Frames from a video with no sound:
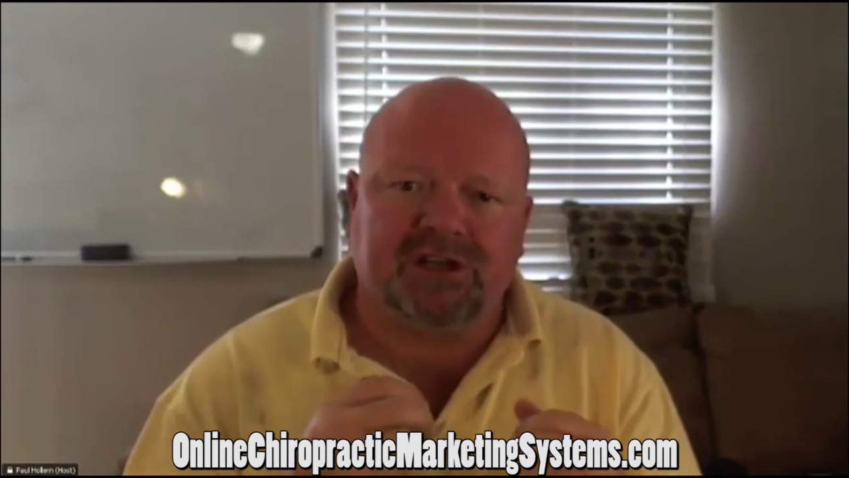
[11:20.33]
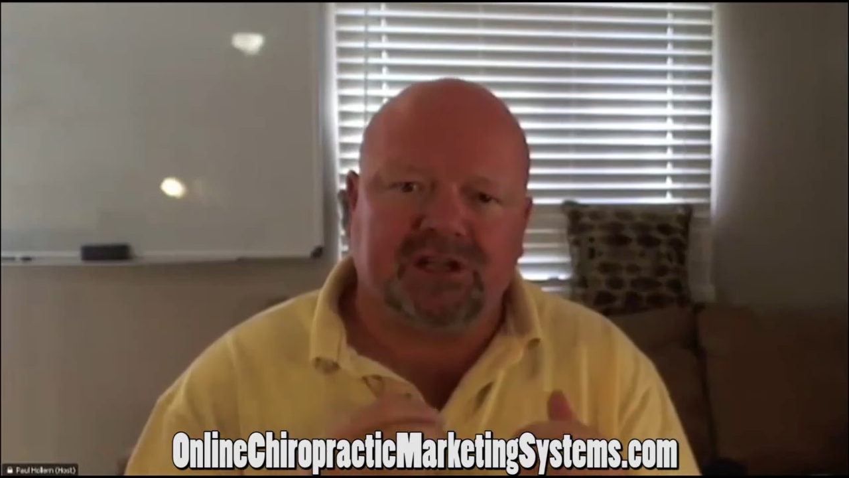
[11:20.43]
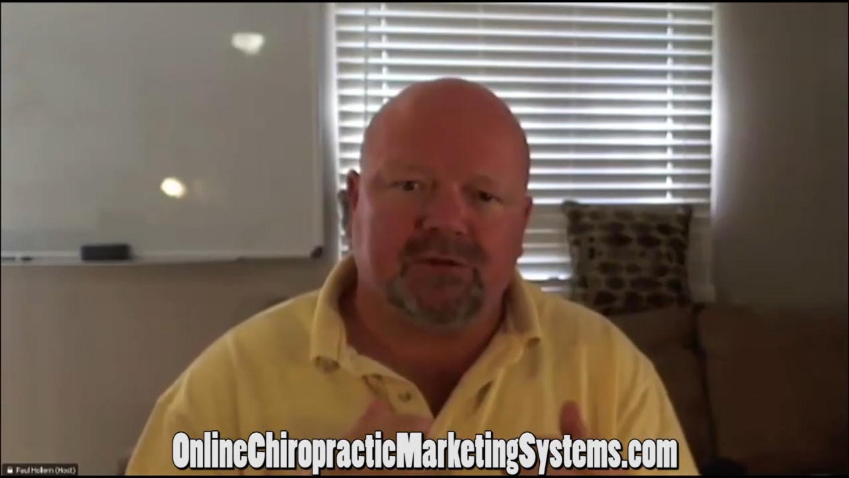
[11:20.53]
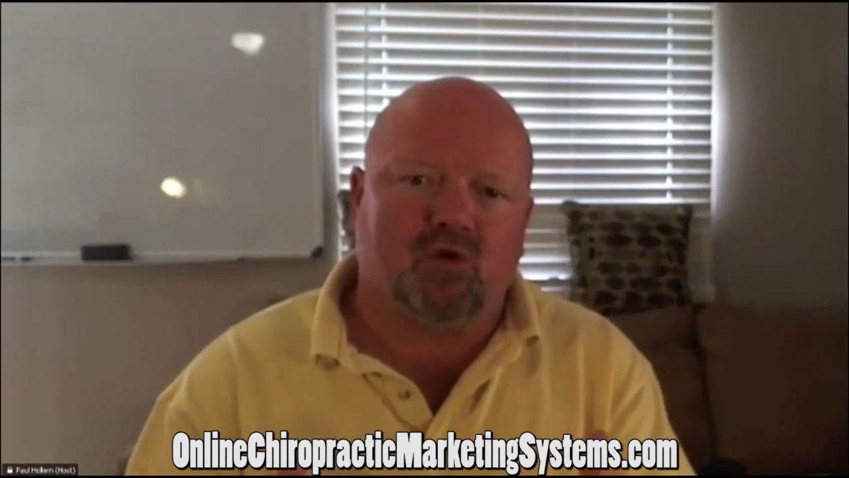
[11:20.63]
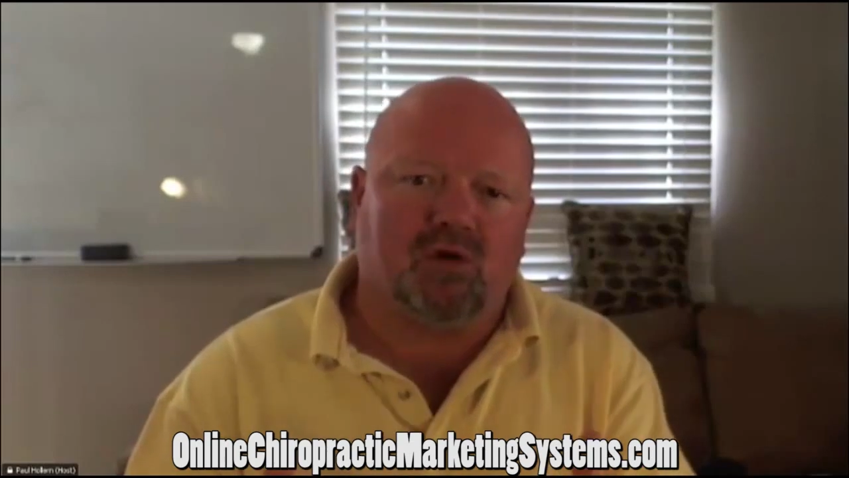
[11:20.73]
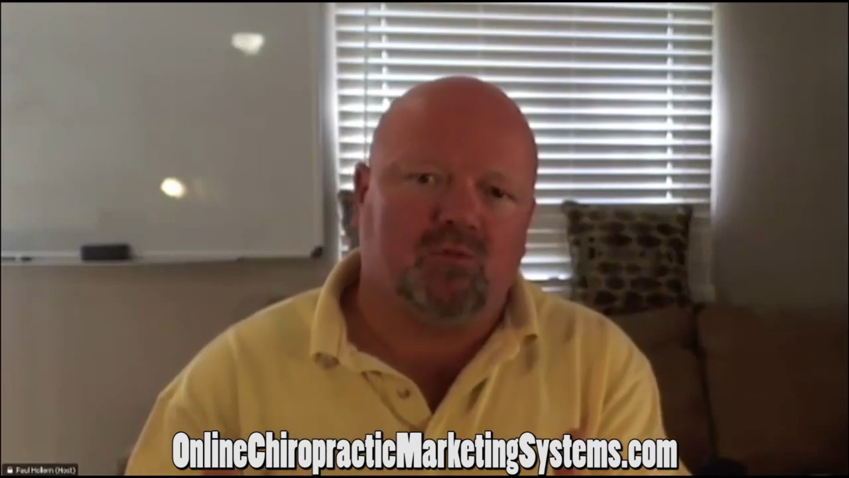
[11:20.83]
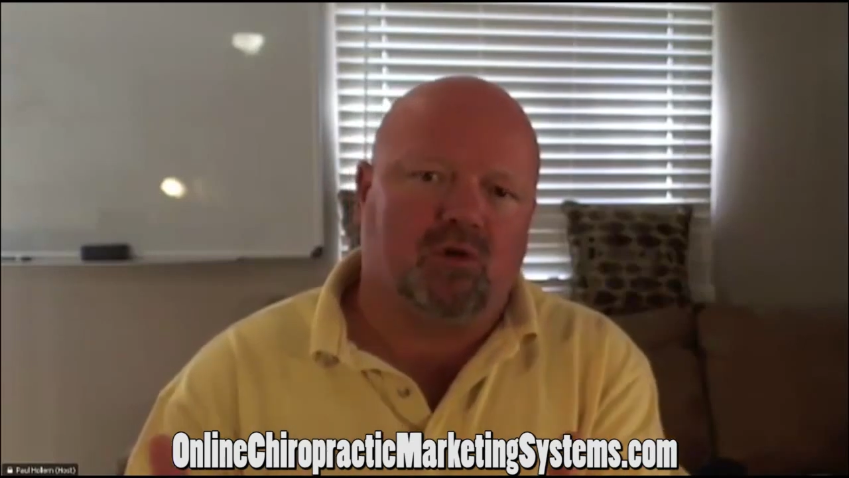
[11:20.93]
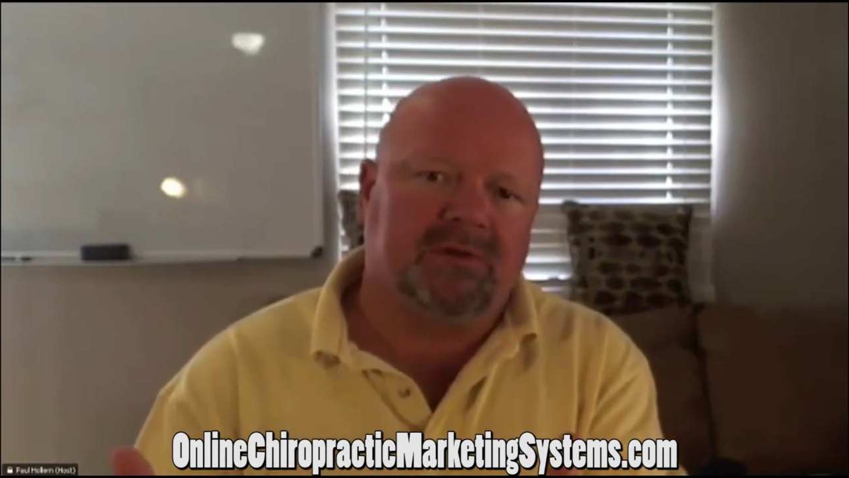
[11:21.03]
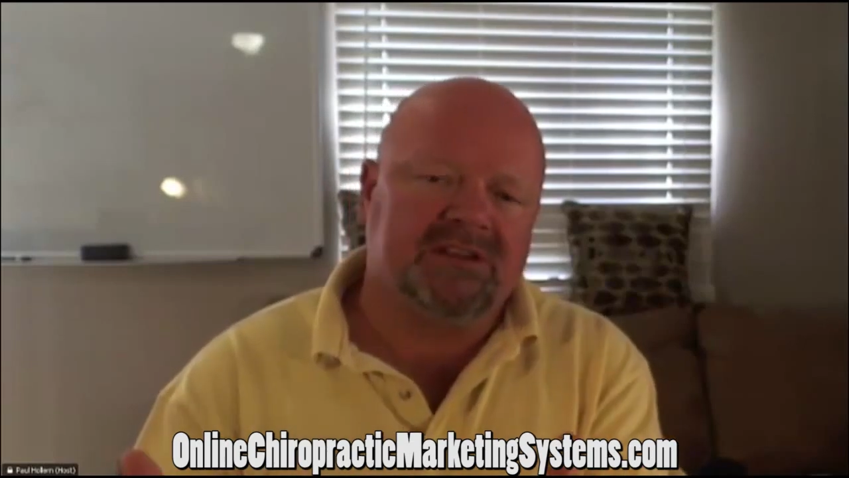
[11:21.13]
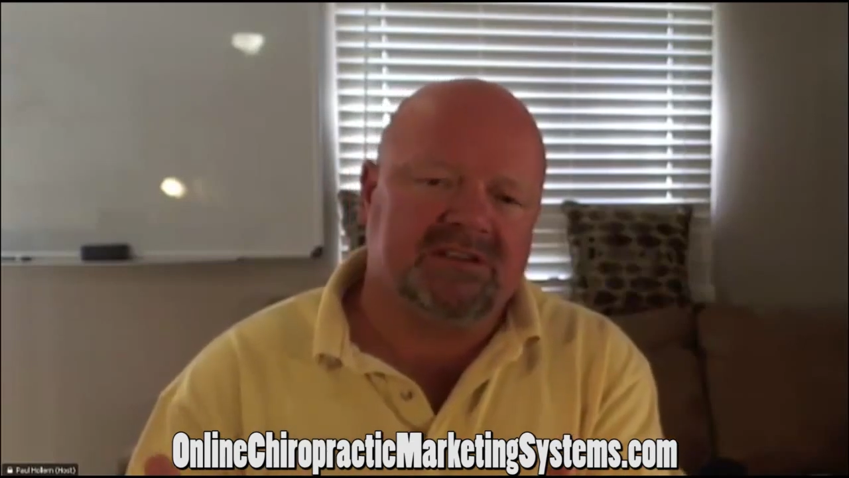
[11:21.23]
We can get more and
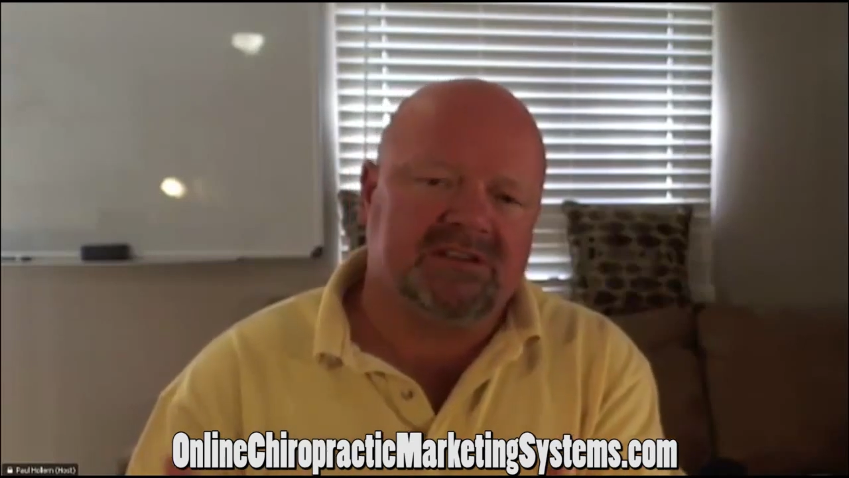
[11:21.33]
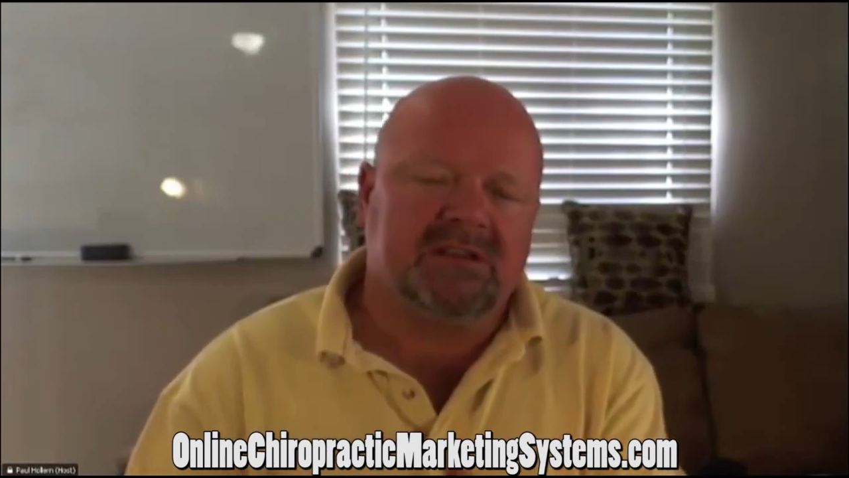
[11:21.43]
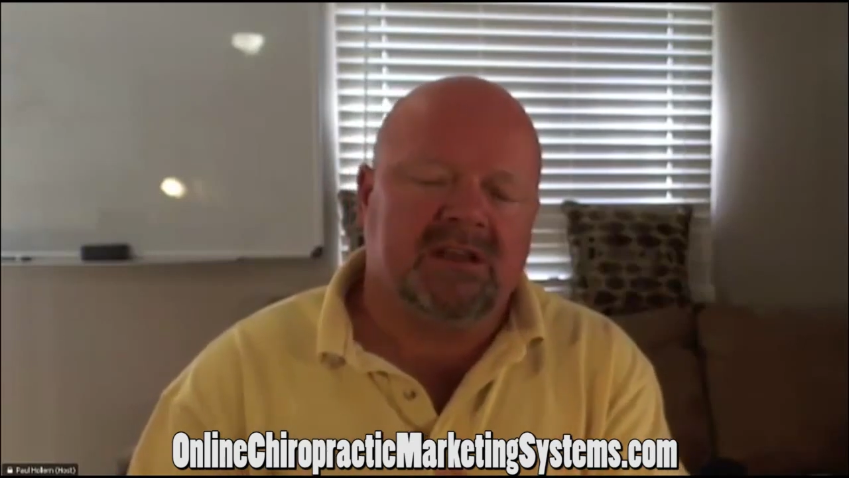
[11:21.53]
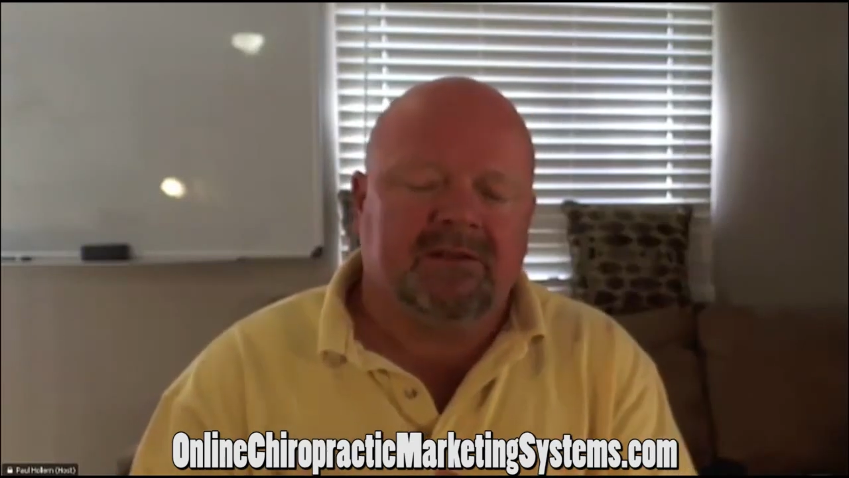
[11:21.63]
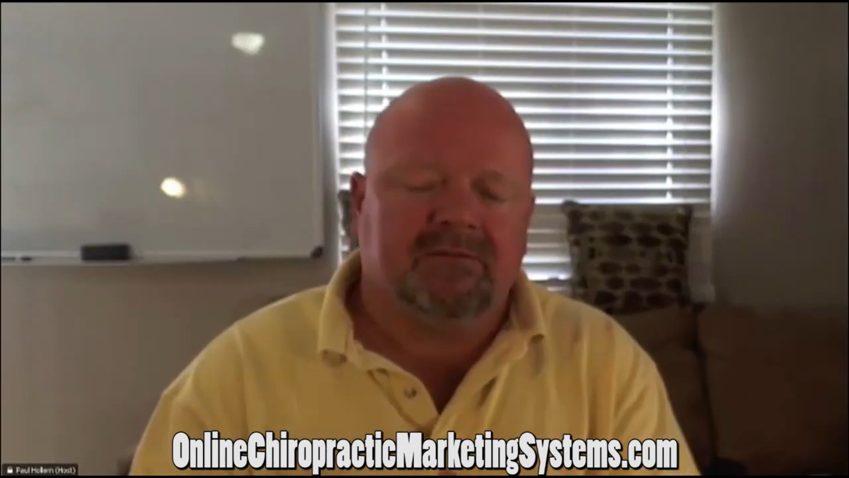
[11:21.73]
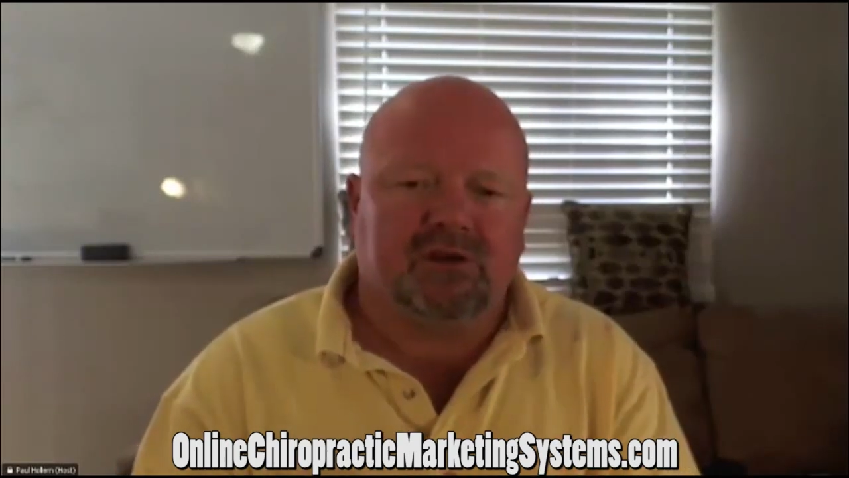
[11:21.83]
more business